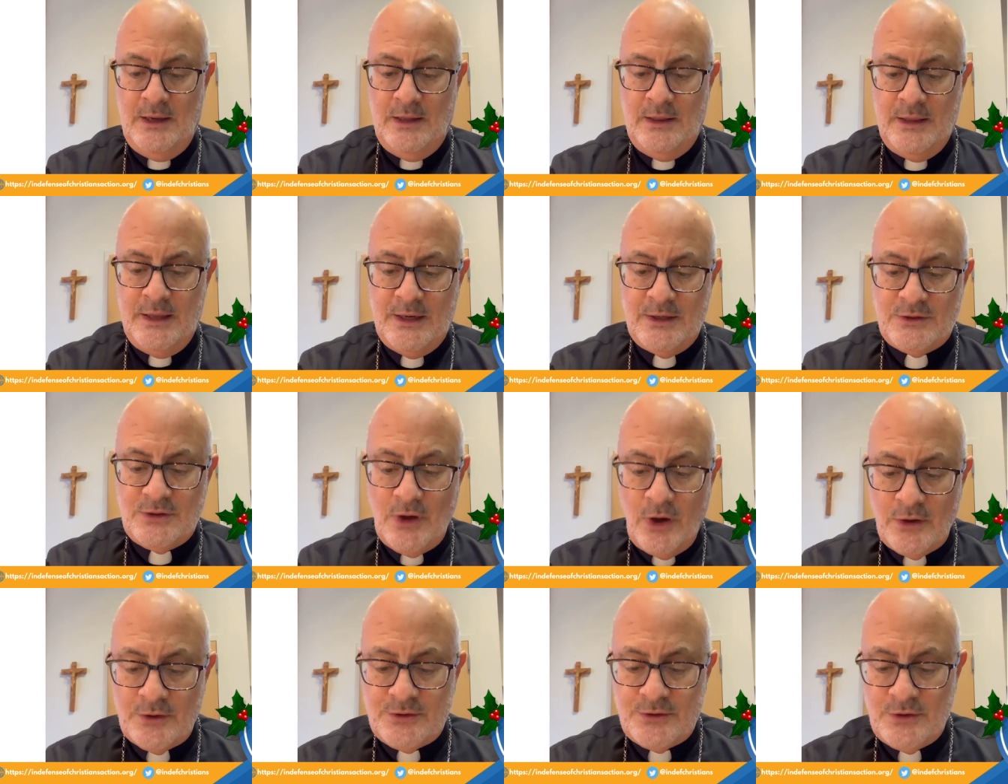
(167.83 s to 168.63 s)
Let us
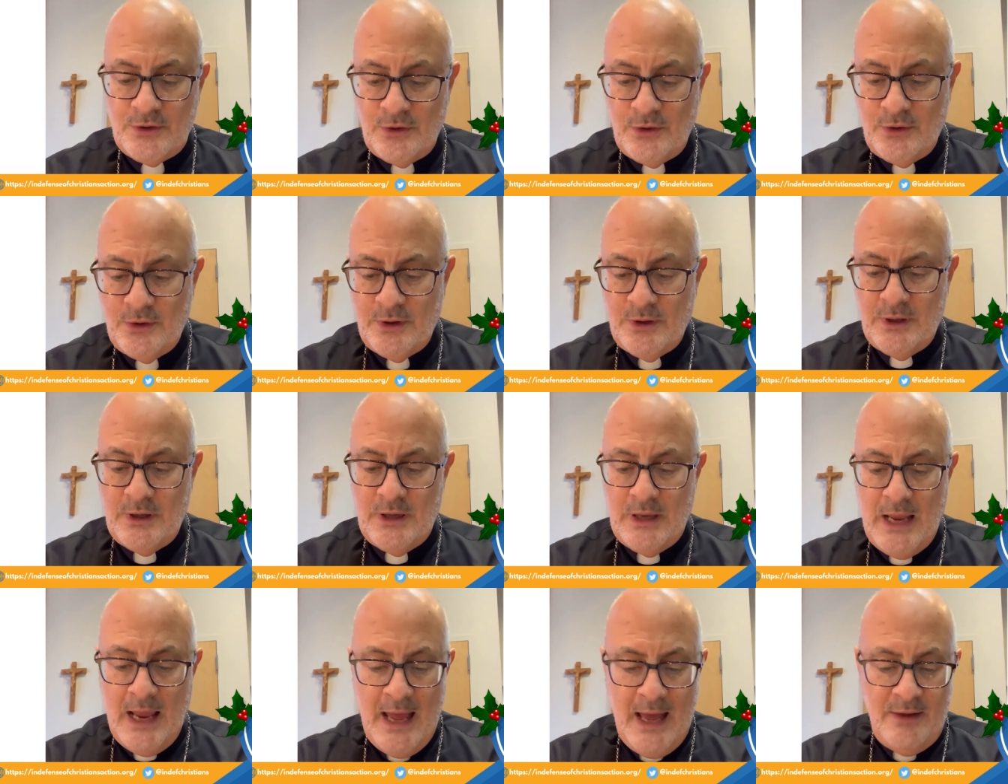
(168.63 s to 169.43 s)
also
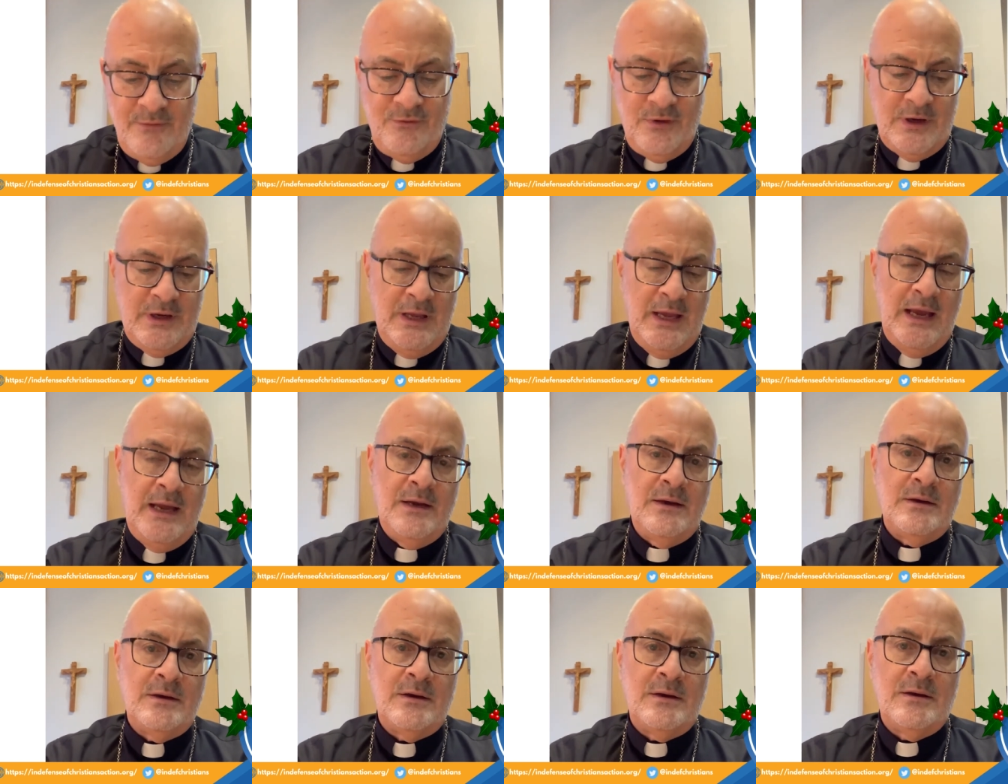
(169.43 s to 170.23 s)
advocate
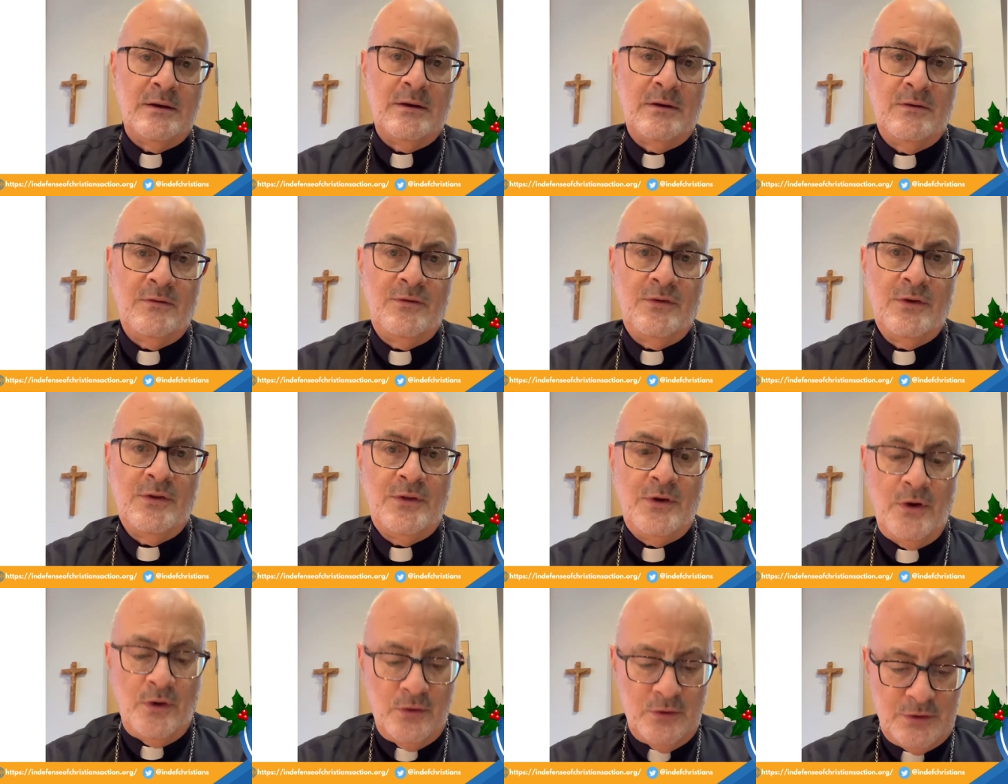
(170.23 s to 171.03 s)
for
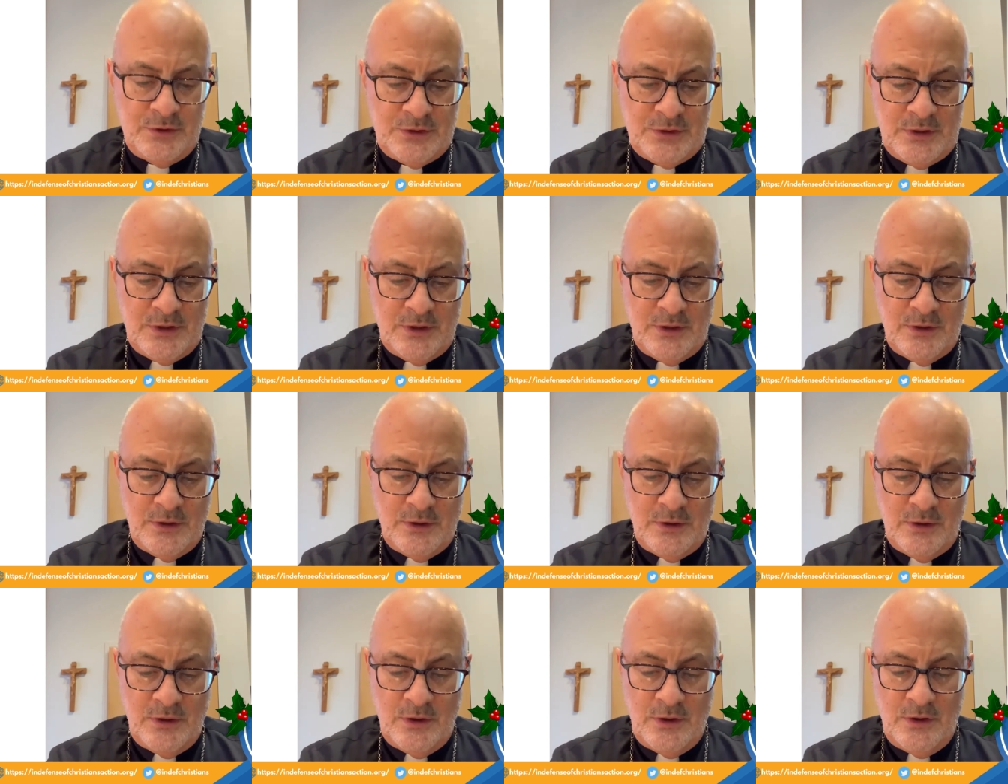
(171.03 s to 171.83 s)
those
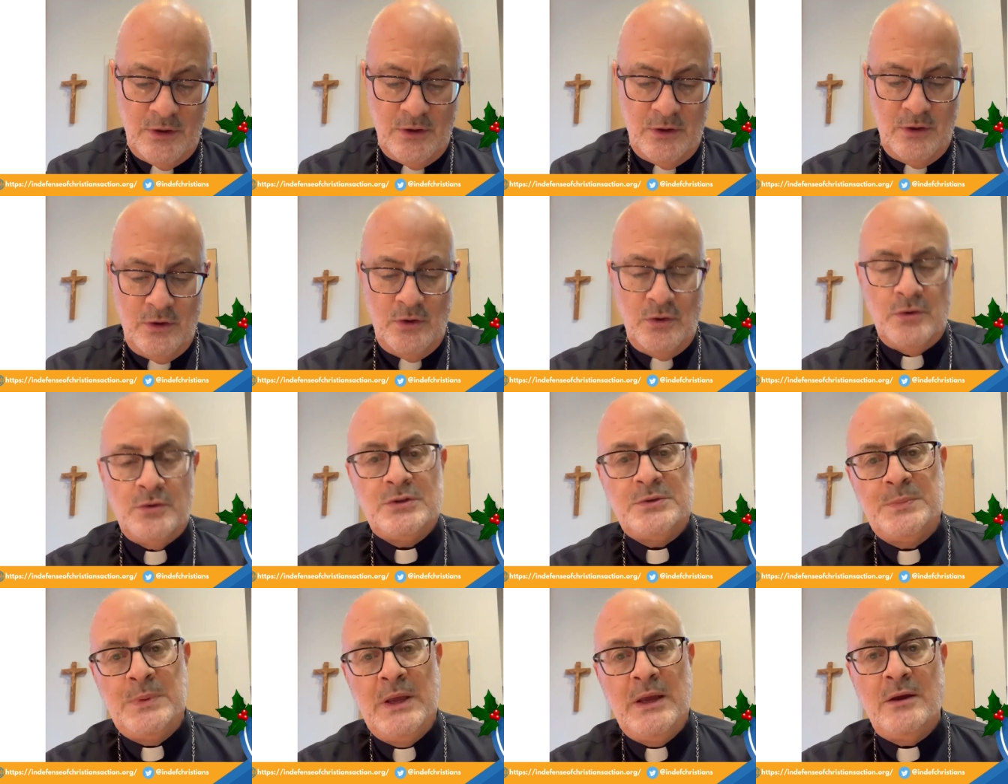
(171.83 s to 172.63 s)
who
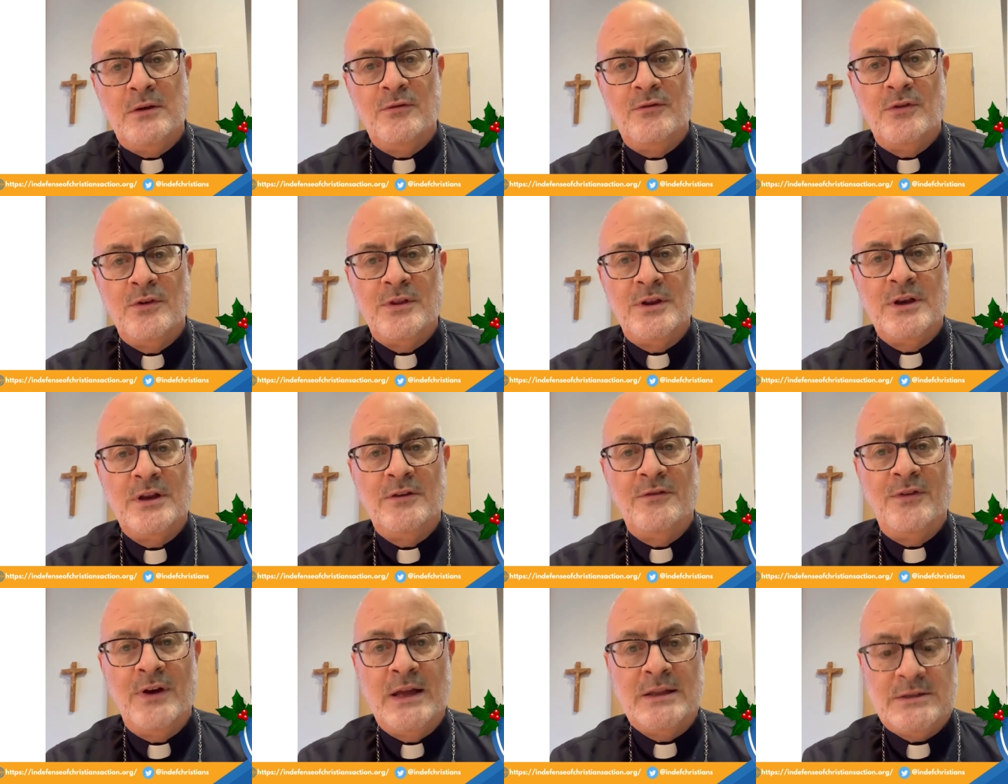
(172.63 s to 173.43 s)
speak for the
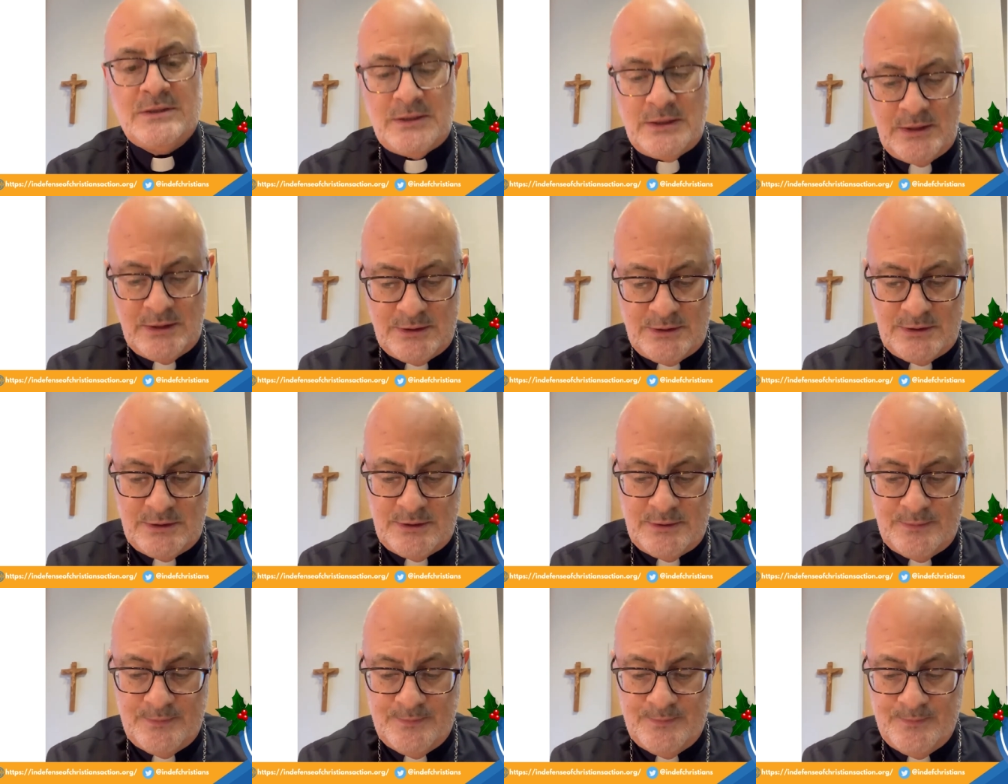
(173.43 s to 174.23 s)

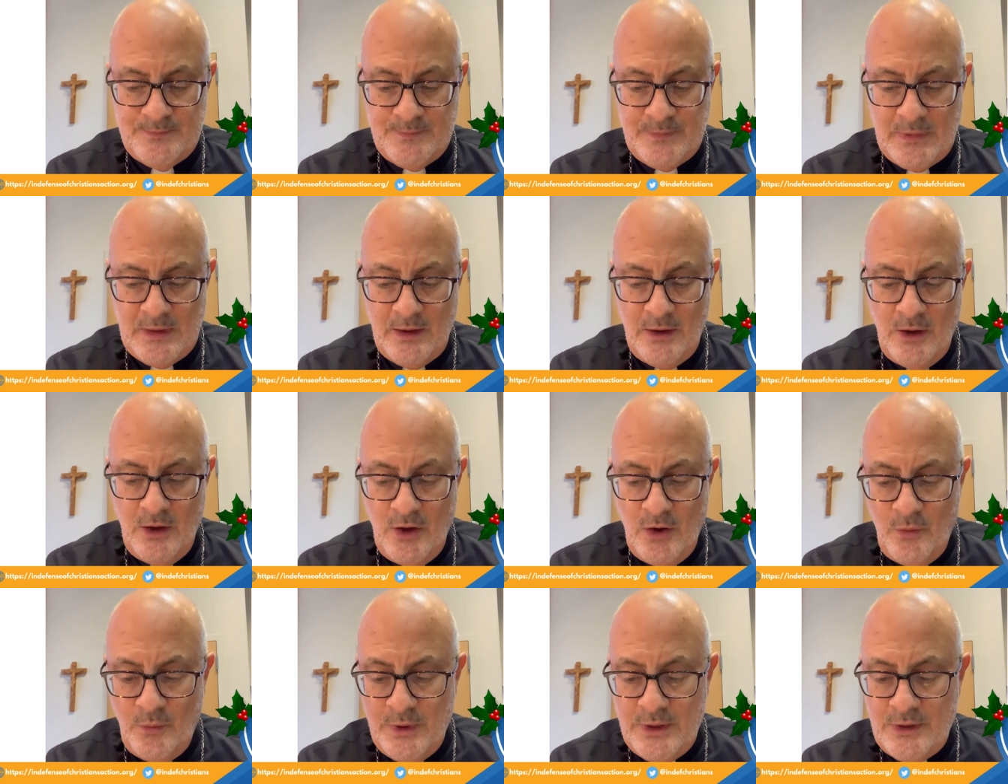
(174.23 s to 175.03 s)
defenseless.
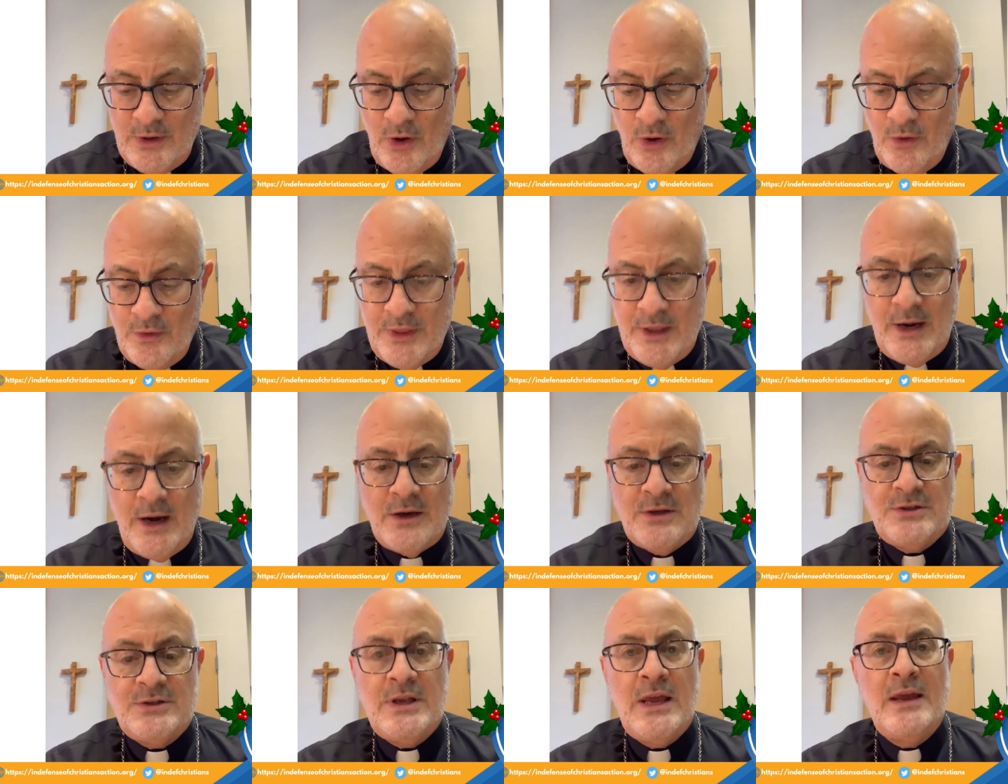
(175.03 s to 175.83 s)
We know that our
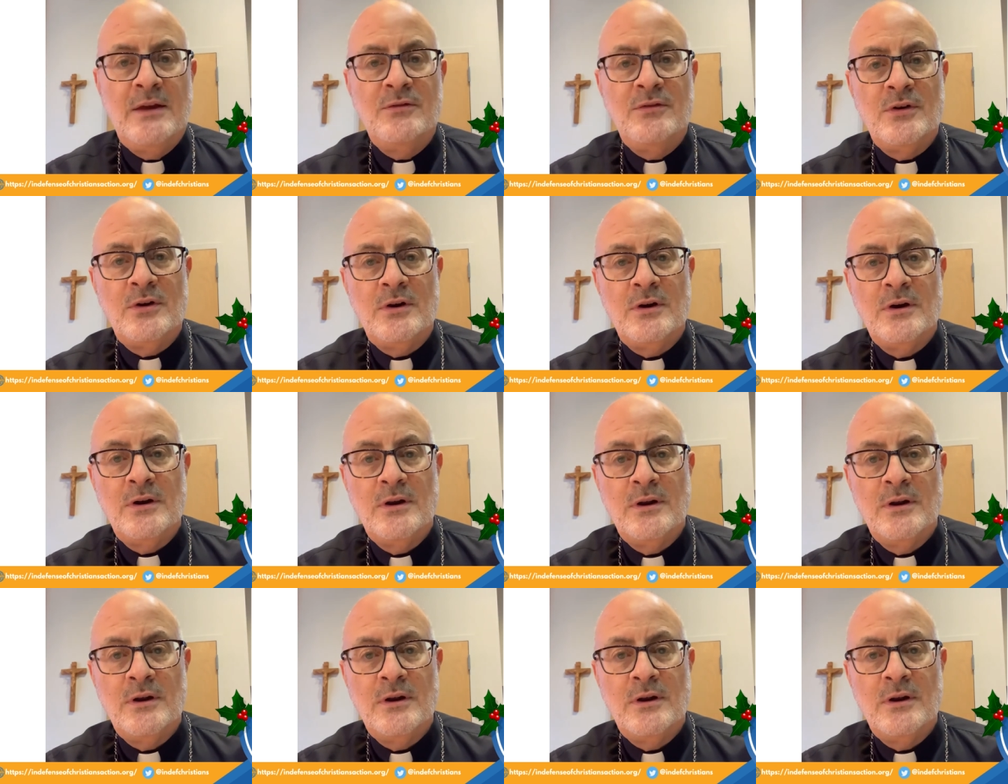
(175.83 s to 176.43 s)
Savior